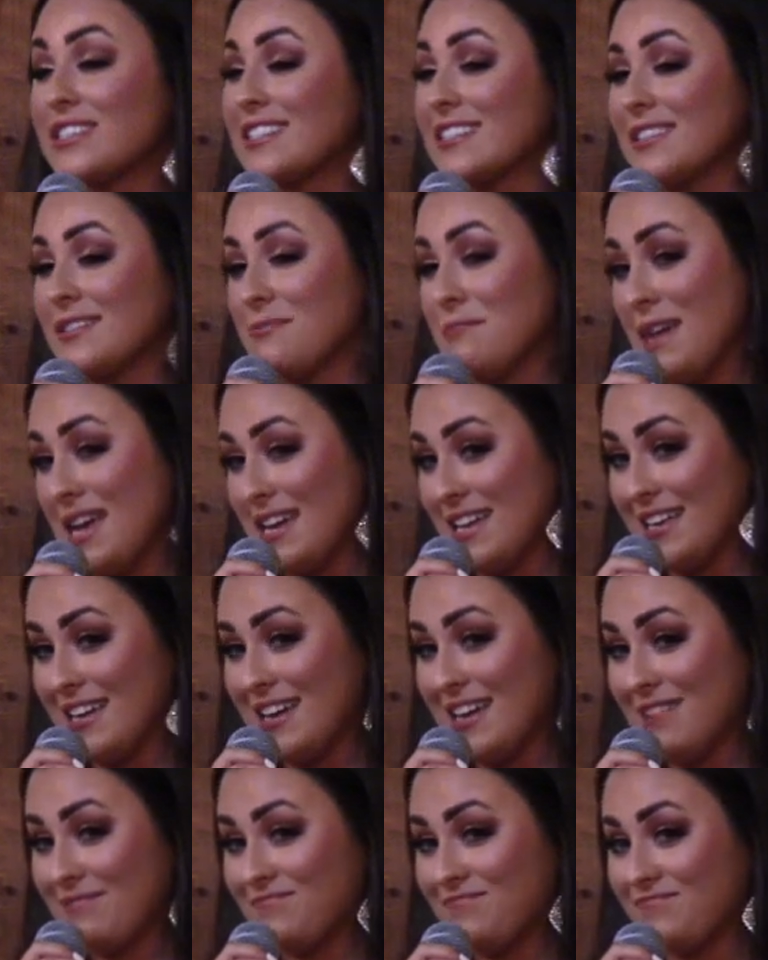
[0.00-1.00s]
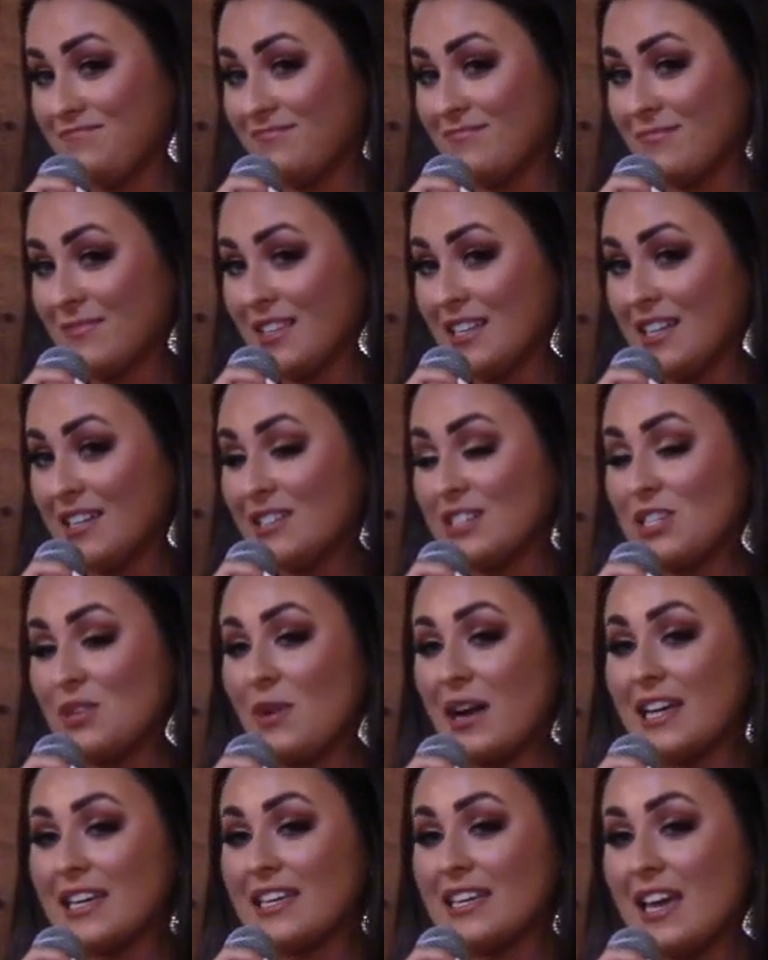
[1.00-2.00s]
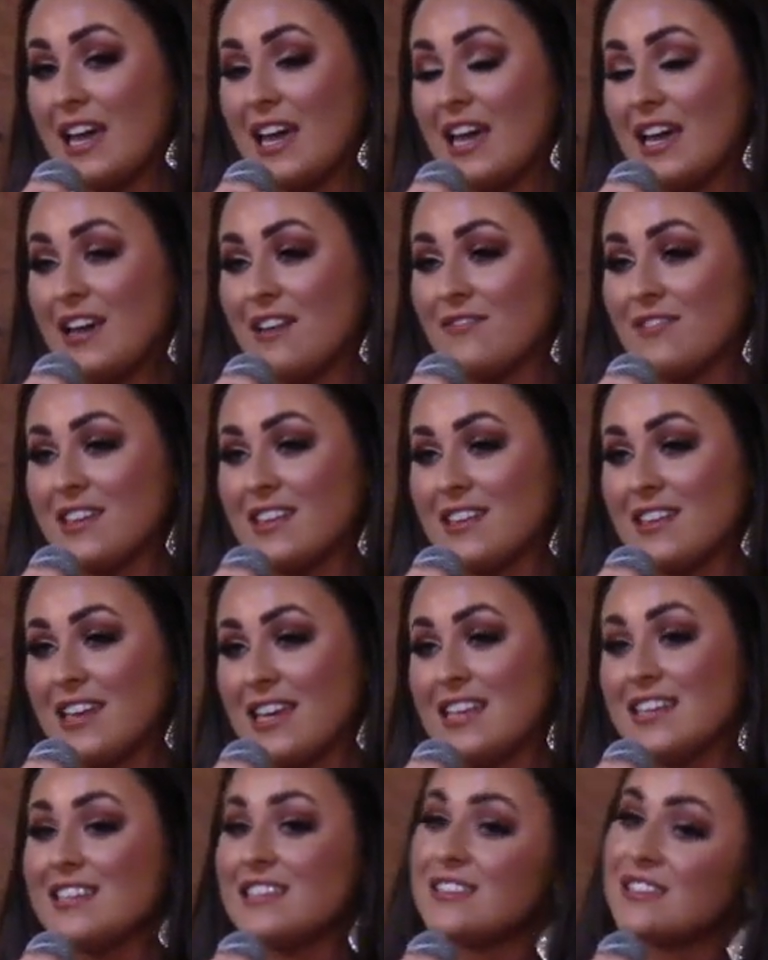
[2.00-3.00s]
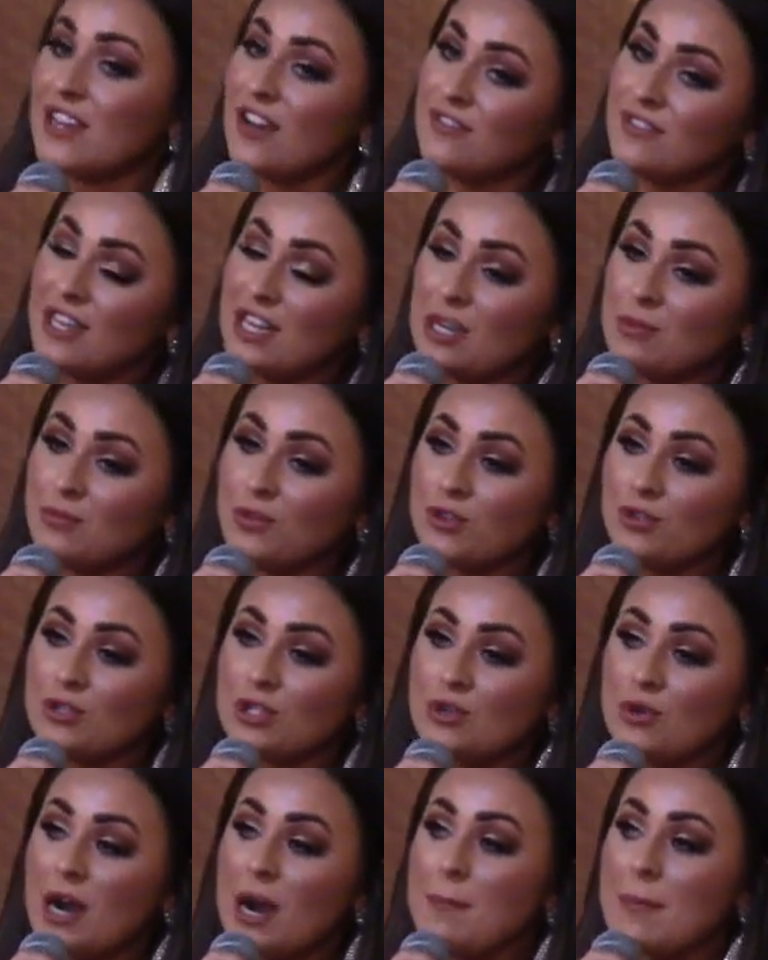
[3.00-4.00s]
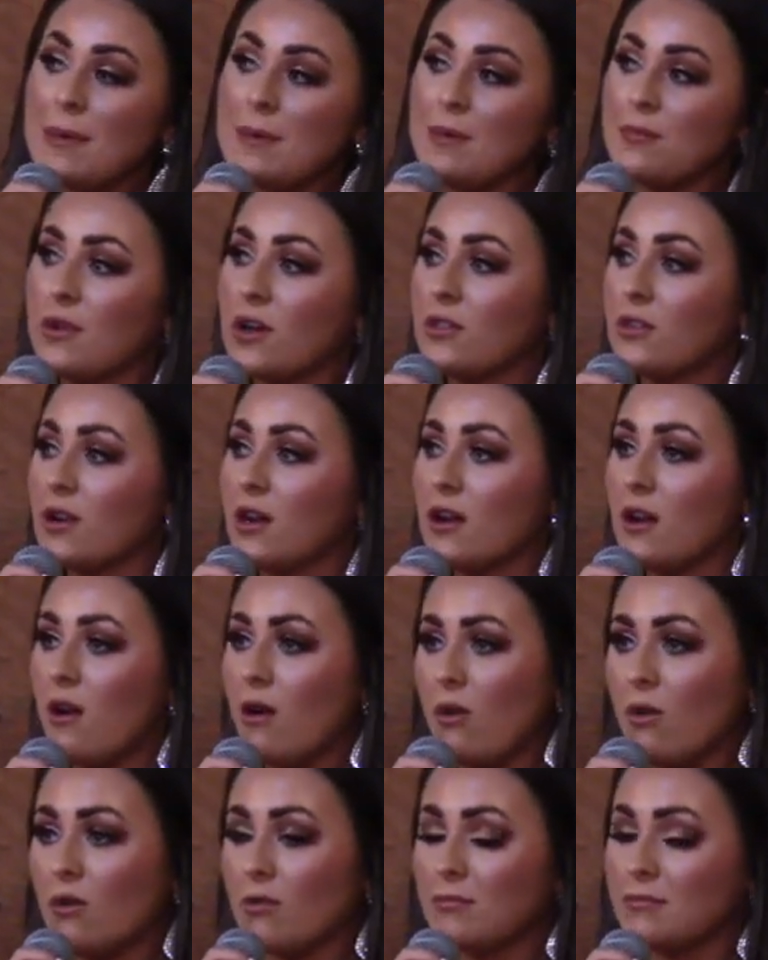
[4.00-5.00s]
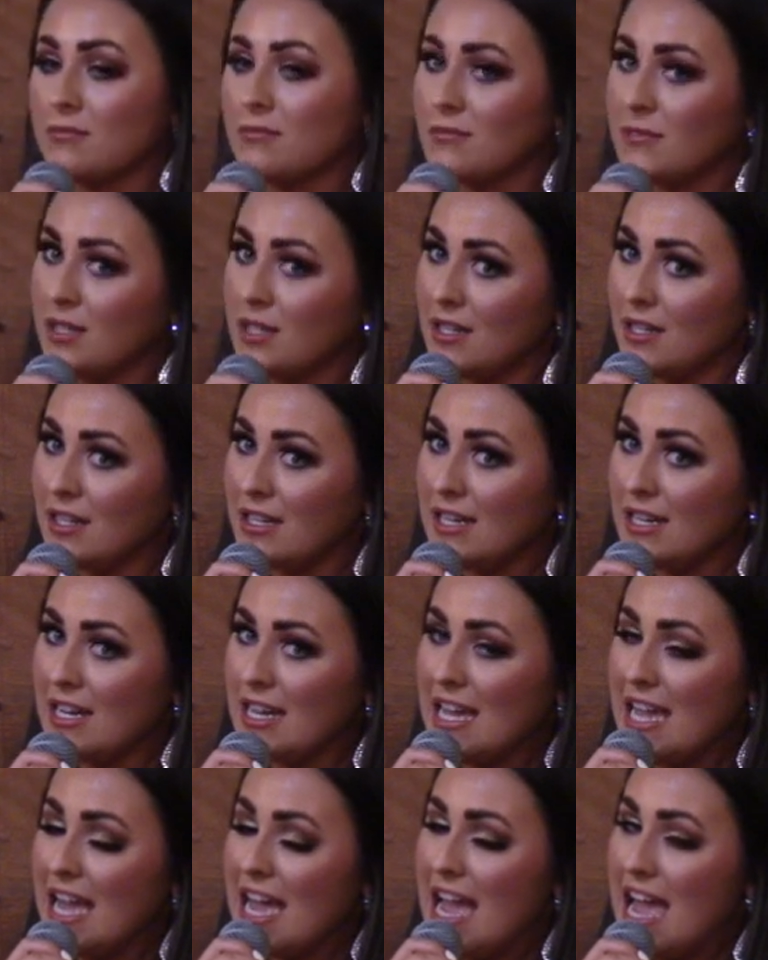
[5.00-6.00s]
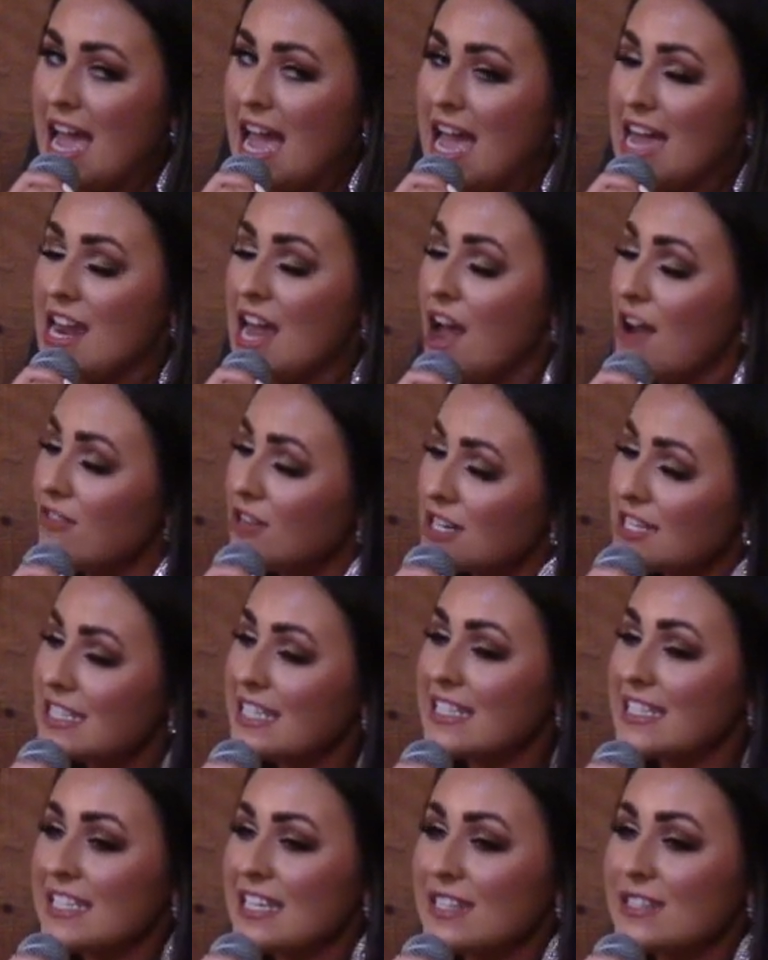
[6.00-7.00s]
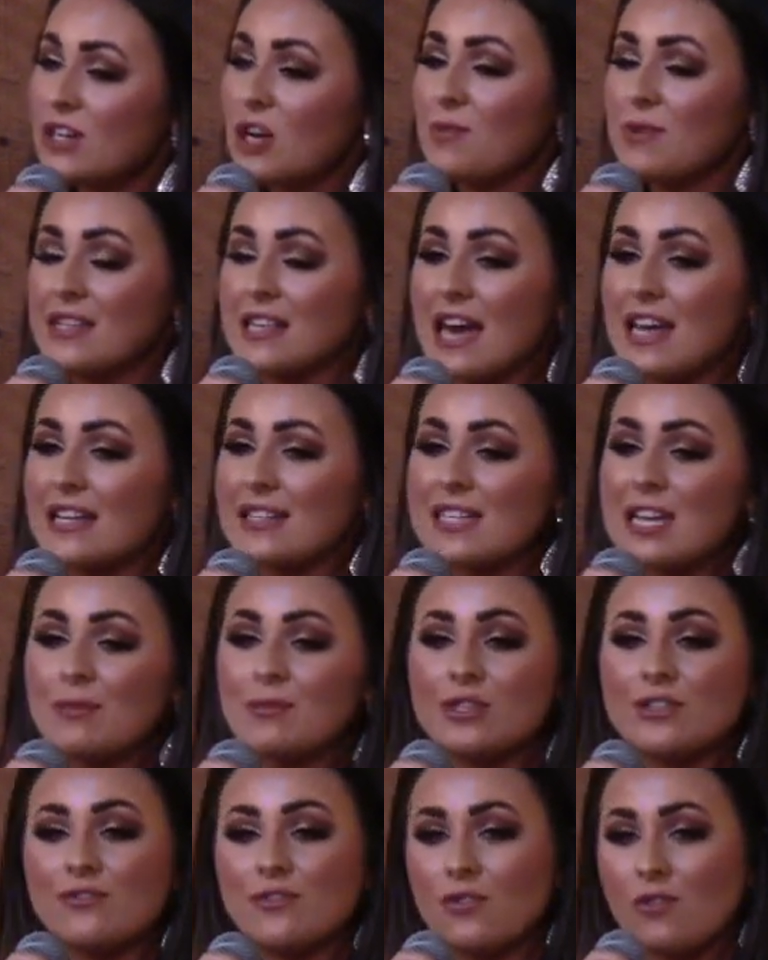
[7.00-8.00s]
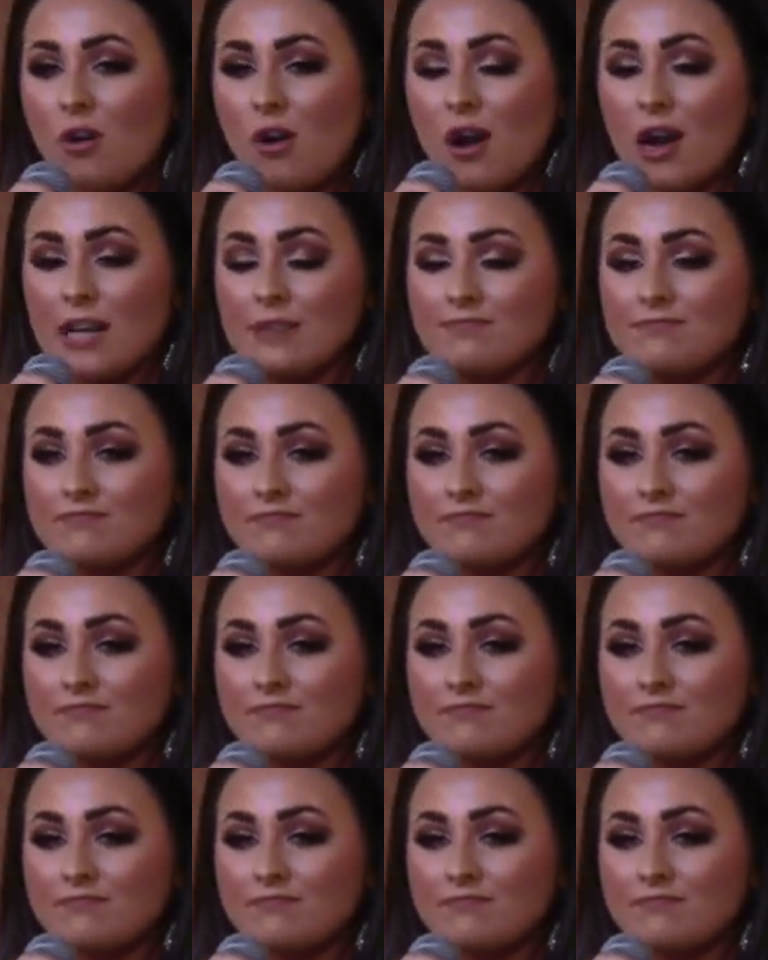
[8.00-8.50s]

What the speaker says: didn't make it. And so I gave his stuffed animal to our baby brother at home. And ever since he told me that, his name was Farron,